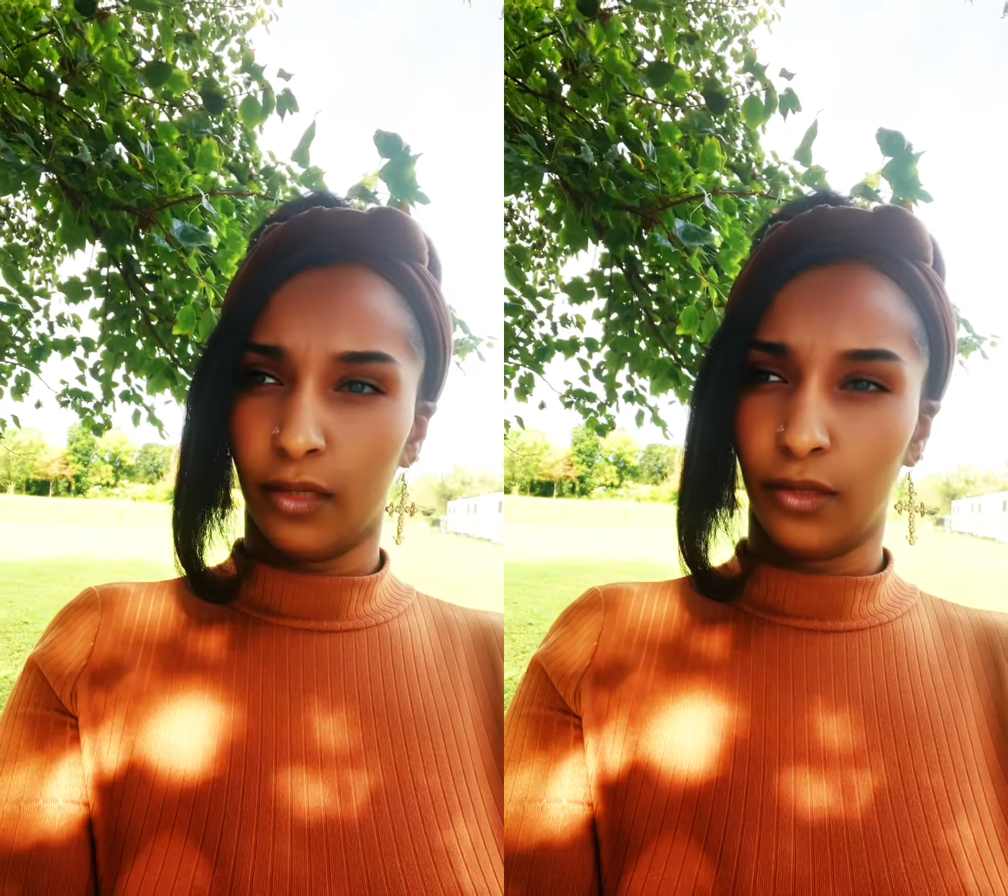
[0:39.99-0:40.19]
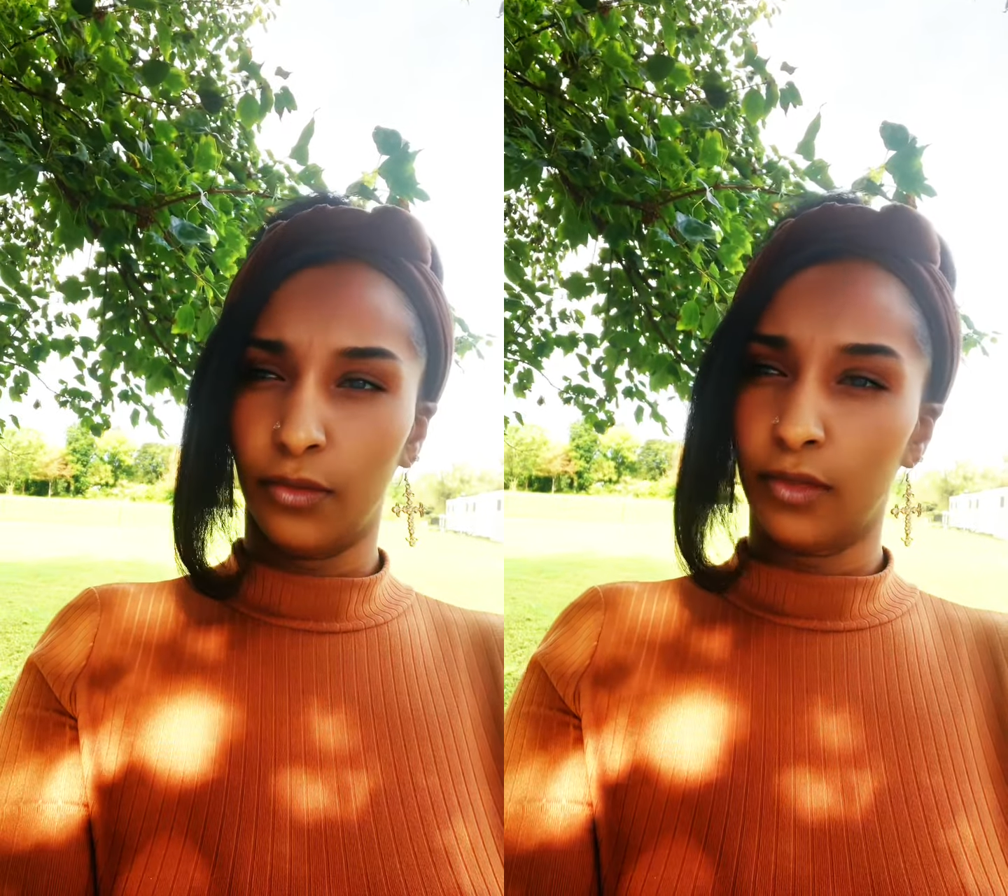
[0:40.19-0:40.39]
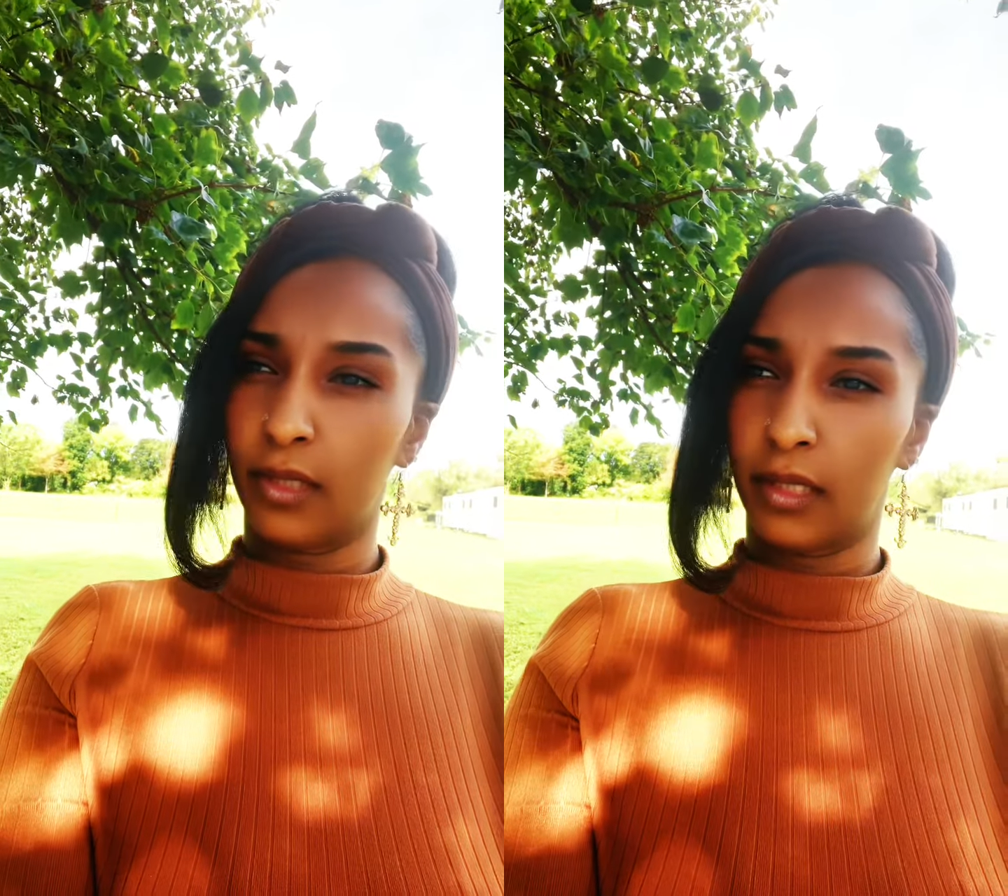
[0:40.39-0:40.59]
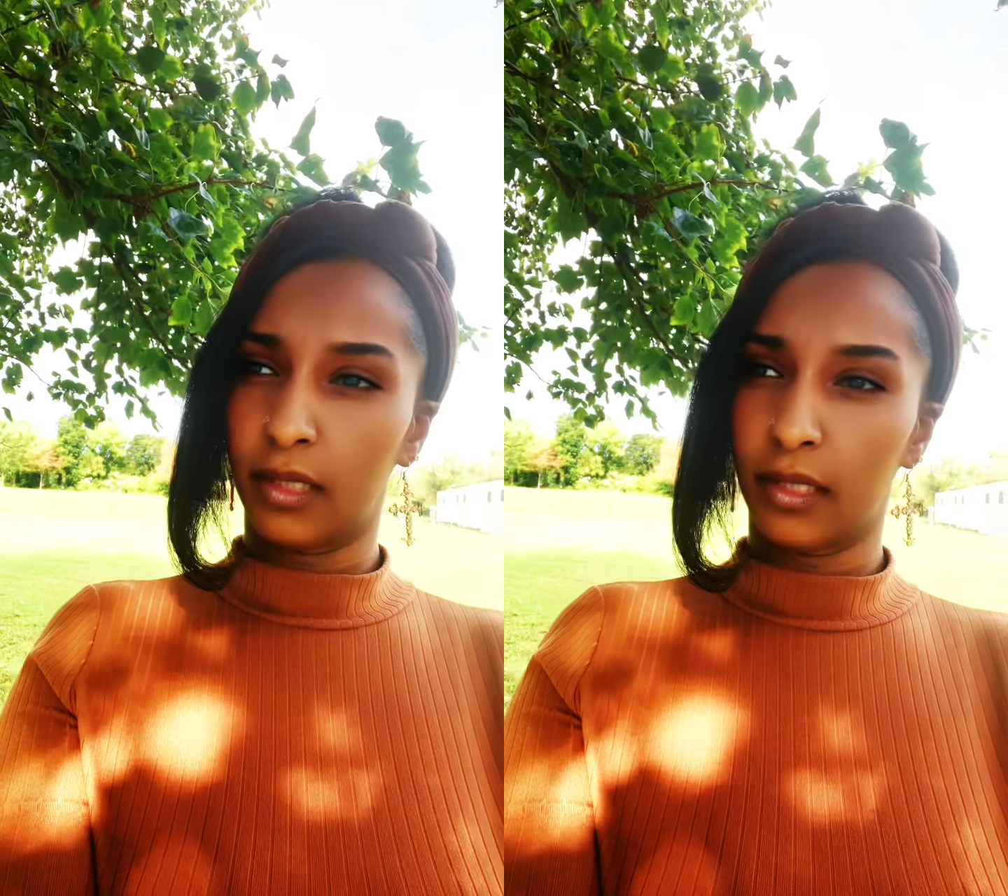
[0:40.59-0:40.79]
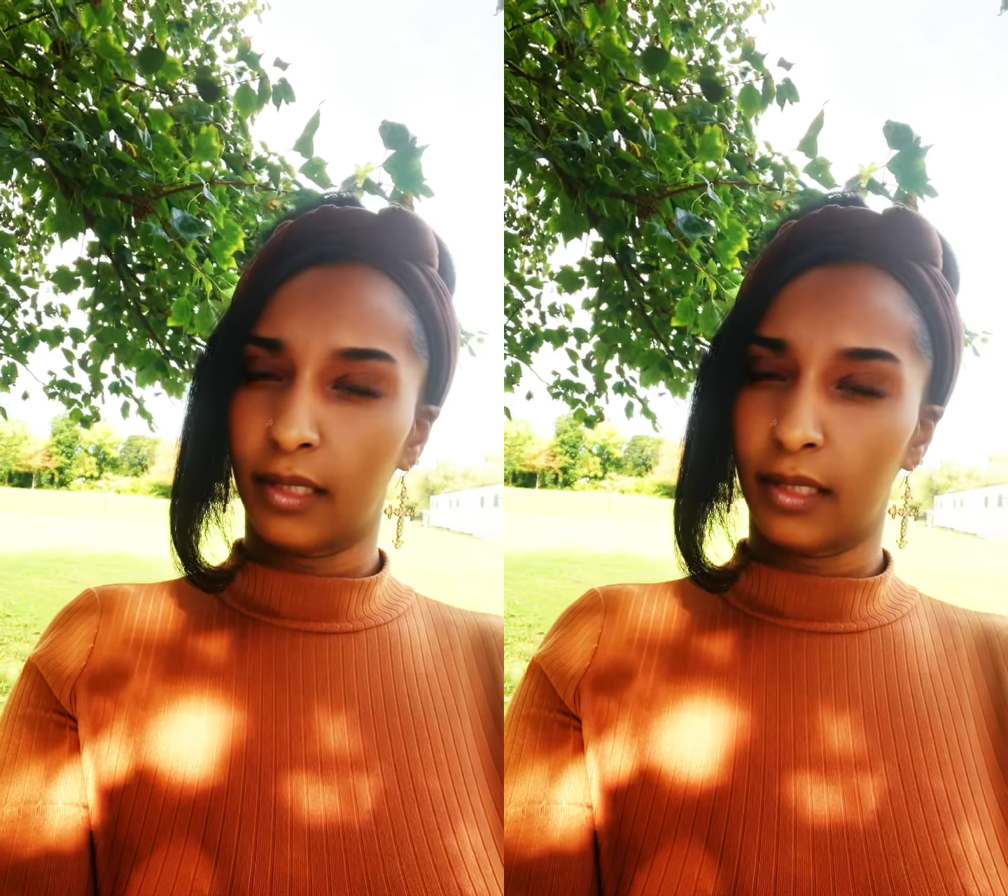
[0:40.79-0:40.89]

whose